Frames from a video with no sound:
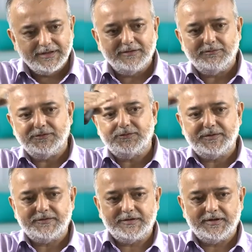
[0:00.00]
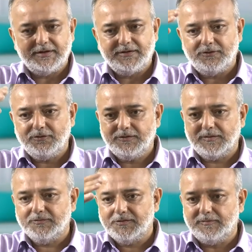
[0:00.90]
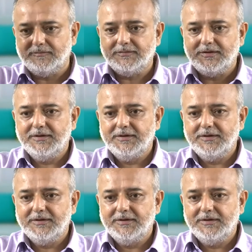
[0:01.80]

levels basically, you know some, some